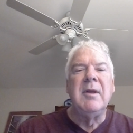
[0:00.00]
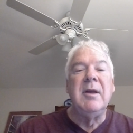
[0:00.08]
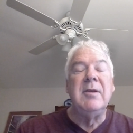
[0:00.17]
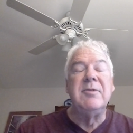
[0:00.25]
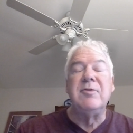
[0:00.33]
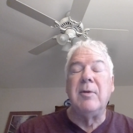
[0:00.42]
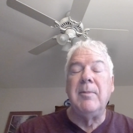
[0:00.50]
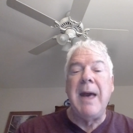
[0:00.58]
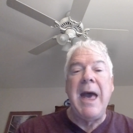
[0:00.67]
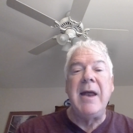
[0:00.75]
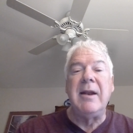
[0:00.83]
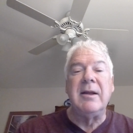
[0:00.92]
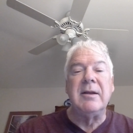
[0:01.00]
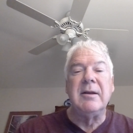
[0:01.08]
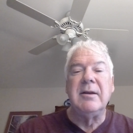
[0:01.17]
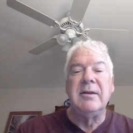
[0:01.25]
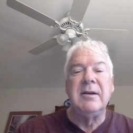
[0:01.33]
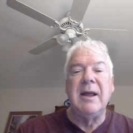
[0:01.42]
It's dramatic
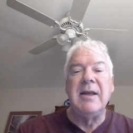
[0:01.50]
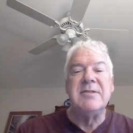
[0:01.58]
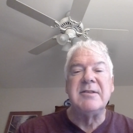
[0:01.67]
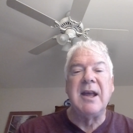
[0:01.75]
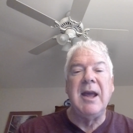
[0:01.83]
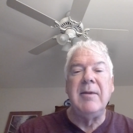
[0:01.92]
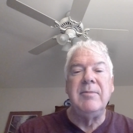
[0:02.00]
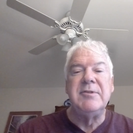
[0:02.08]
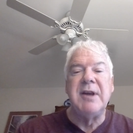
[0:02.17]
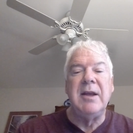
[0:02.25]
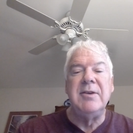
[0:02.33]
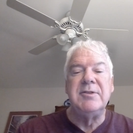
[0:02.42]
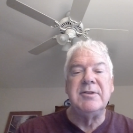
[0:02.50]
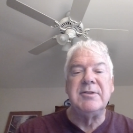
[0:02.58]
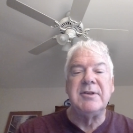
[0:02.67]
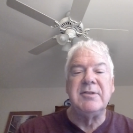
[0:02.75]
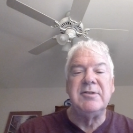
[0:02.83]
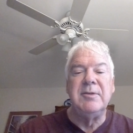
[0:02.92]
landscape changes
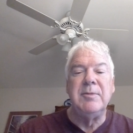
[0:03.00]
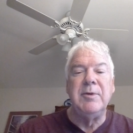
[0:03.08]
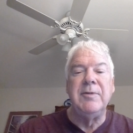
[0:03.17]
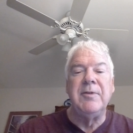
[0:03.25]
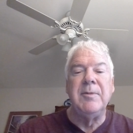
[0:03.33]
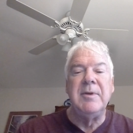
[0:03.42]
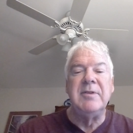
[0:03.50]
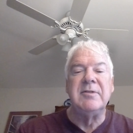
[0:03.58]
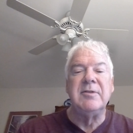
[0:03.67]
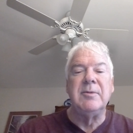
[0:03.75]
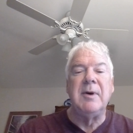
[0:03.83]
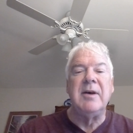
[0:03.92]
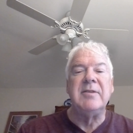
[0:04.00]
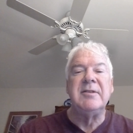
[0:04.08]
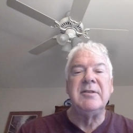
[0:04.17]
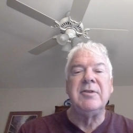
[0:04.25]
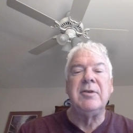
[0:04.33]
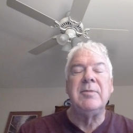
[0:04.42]
as you move from east to west.
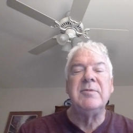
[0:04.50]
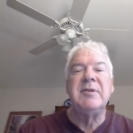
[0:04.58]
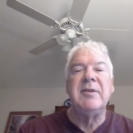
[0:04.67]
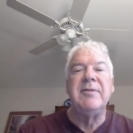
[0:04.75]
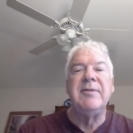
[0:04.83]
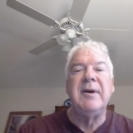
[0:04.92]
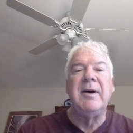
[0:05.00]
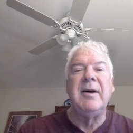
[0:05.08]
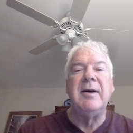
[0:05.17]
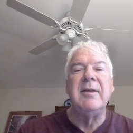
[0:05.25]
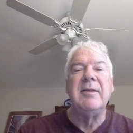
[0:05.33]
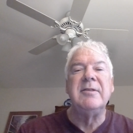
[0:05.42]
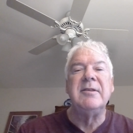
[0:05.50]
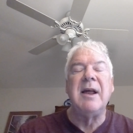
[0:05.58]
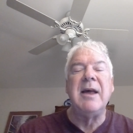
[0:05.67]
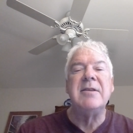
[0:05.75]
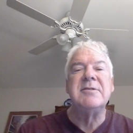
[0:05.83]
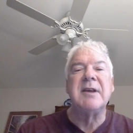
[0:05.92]
In terms of the
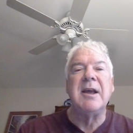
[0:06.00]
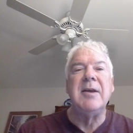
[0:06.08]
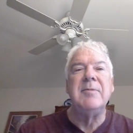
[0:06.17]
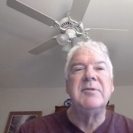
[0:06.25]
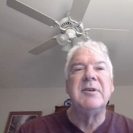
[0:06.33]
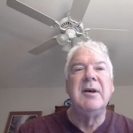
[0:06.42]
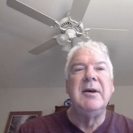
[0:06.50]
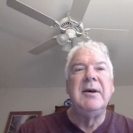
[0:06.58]
landscapes,